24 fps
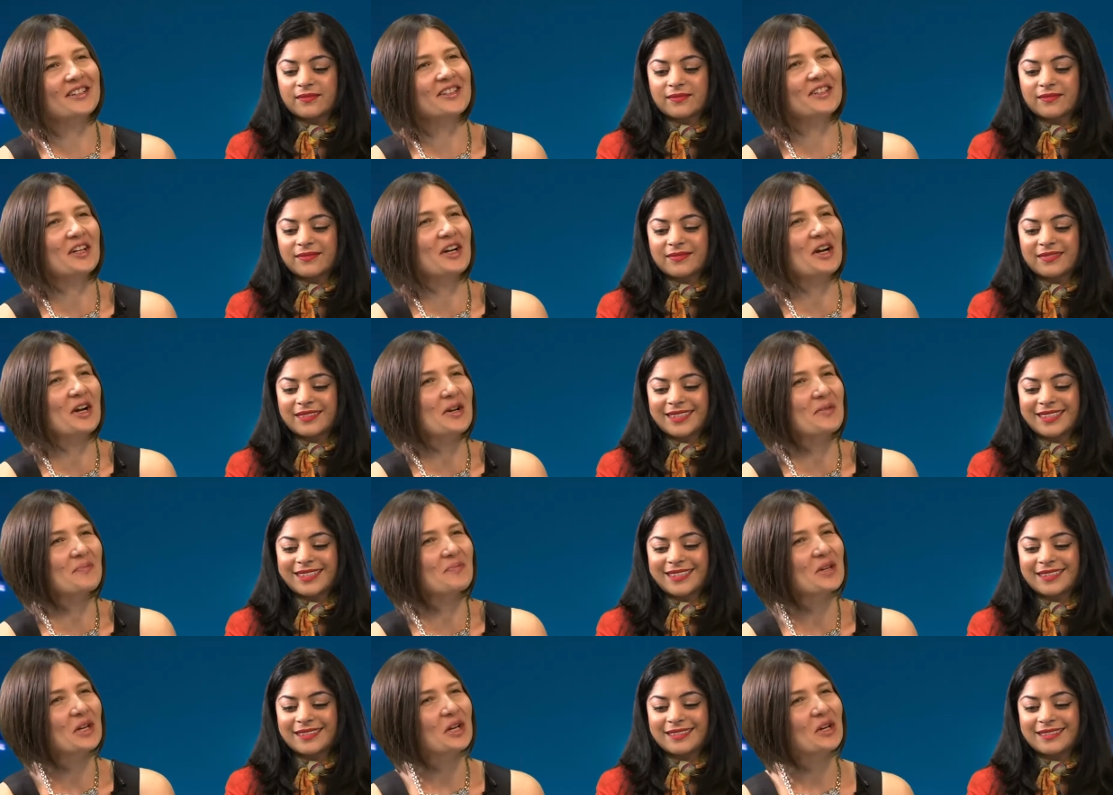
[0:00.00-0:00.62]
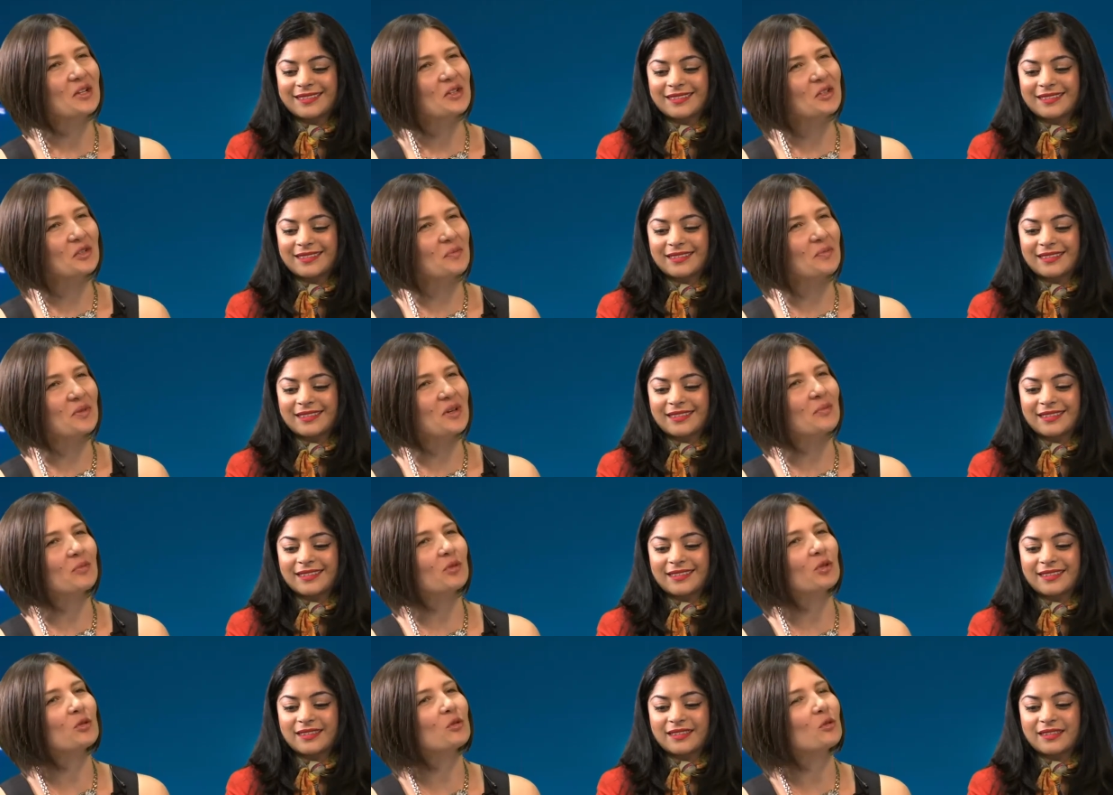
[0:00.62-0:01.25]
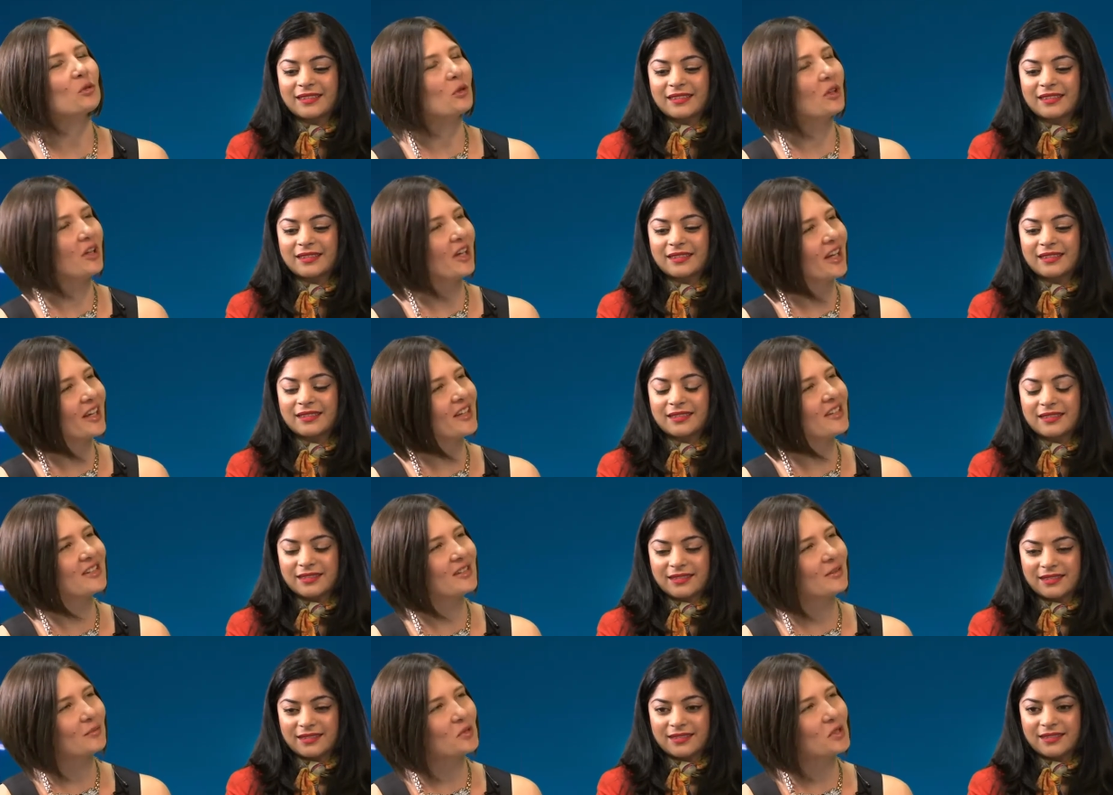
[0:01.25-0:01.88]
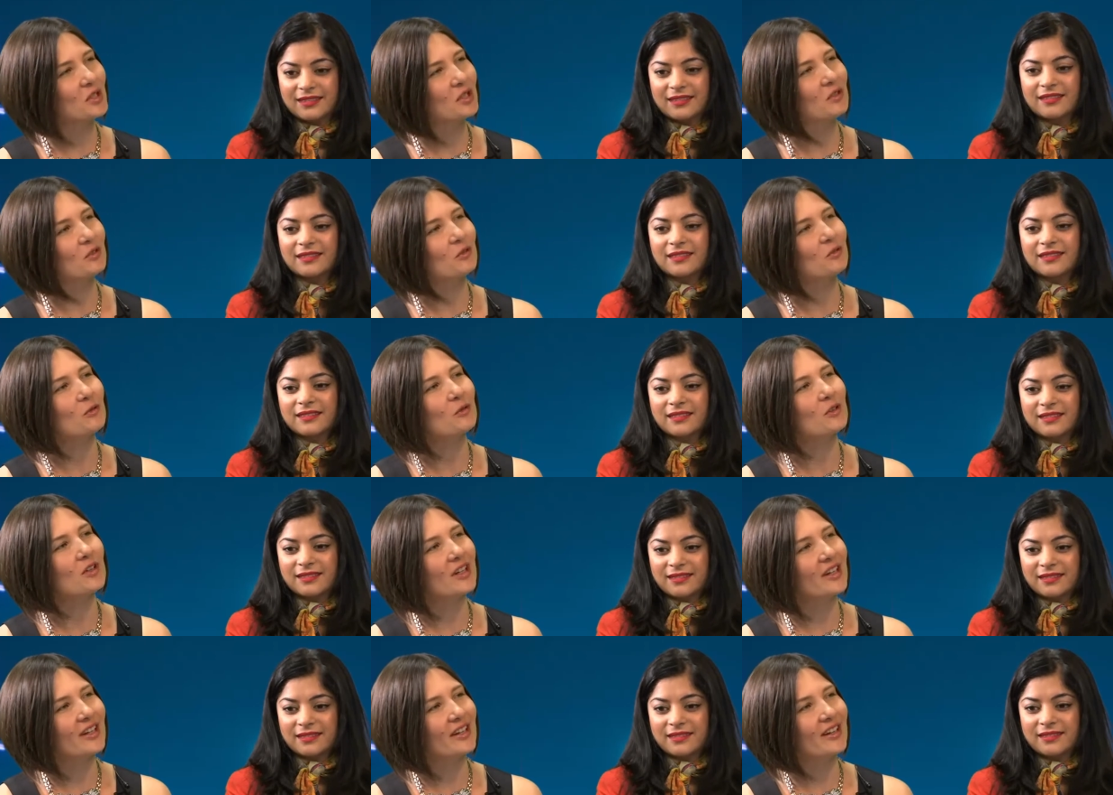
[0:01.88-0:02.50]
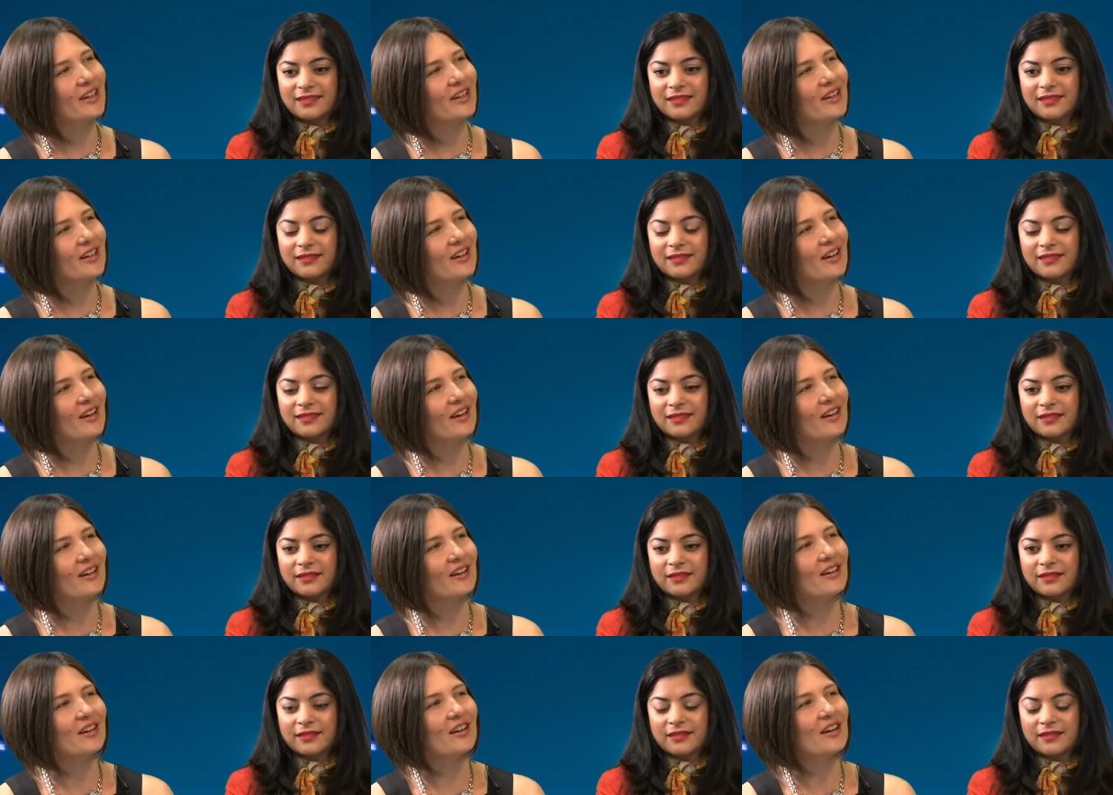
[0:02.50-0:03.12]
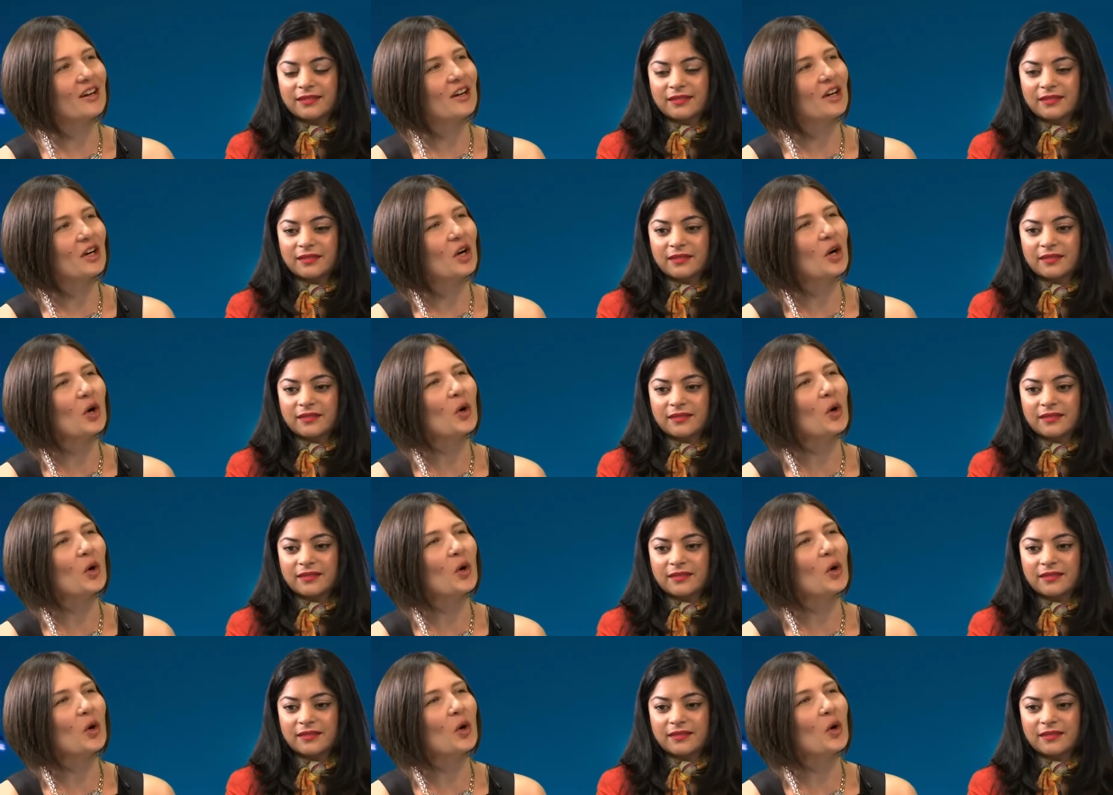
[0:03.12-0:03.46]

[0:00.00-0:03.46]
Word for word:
Speaker 1: time to be able to create something really uh,